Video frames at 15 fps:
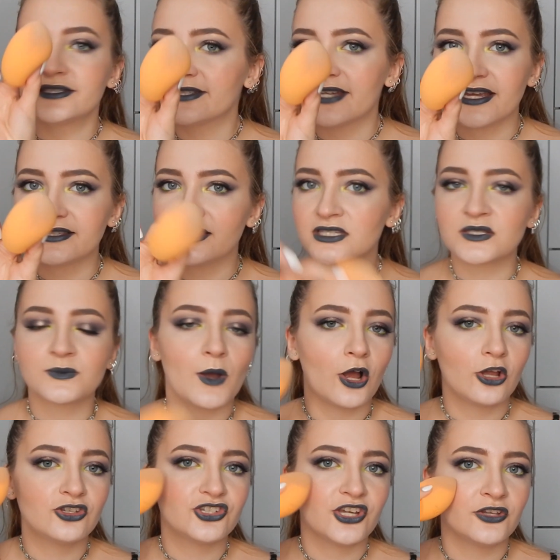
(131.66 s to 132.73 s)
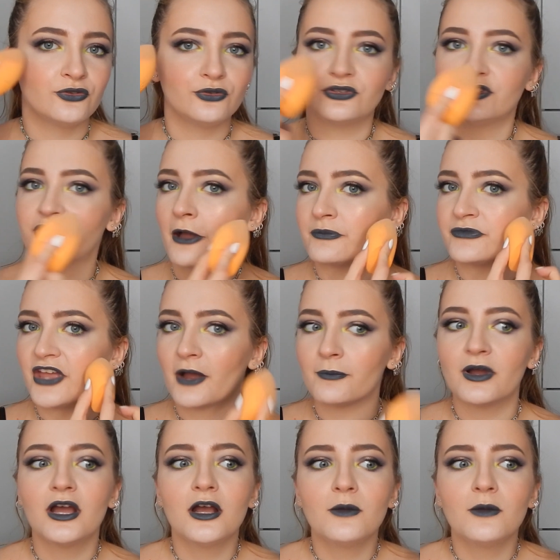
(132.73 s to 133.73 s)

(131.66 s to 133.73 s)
take the sponge and do dab dab